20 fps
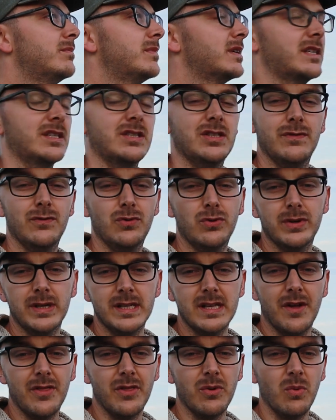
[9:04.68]
because you've
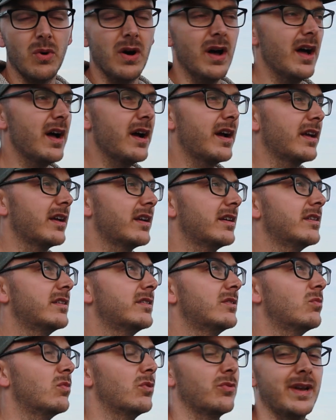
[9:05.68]
already done the work.
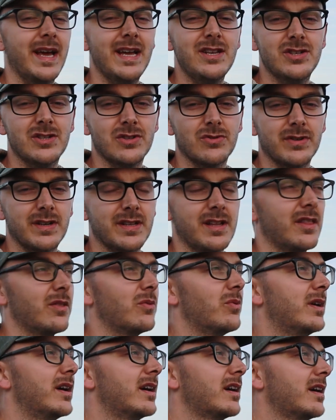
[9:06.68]
Well, nature's already done
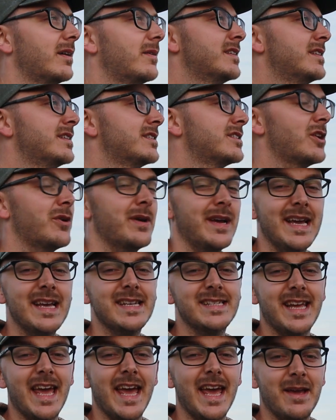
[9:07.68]
the work. So it
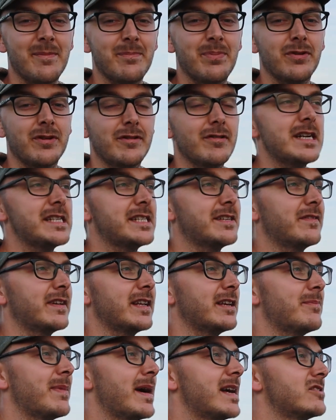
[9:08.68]
is getting
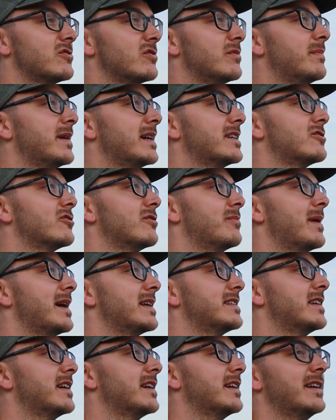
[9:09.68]
progressively better and better and
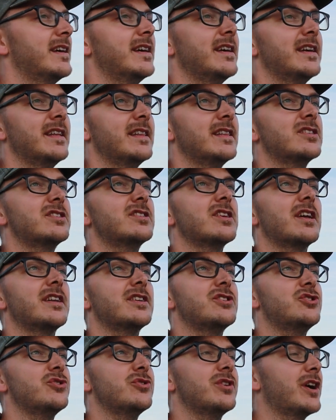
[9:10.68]
better. The sun
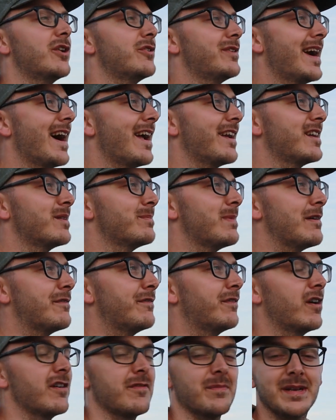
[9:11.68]
is due to go down in about
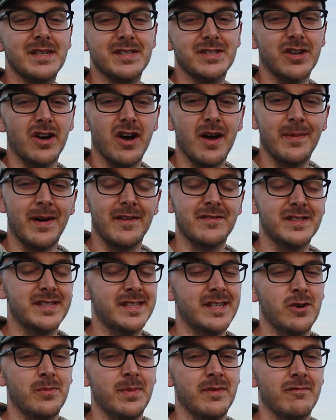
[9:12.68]
5 minutes time. I've
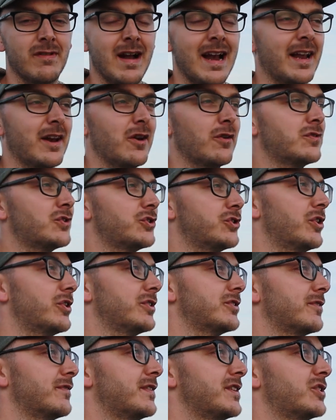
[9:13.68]
still been rattling off
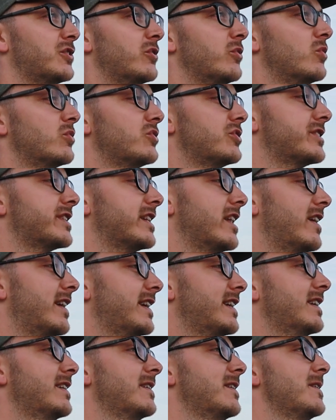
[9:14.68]
shots of this gorgeous
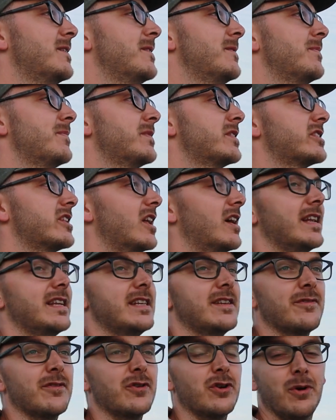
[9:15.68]
light,
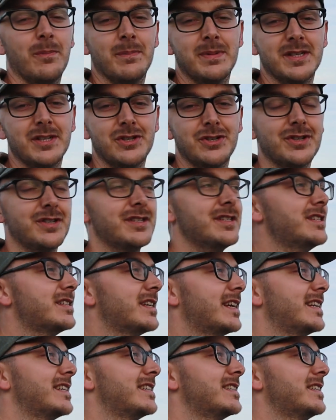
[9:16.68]
slightly different
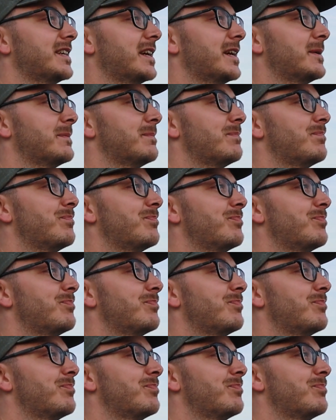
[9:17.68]
compositions, and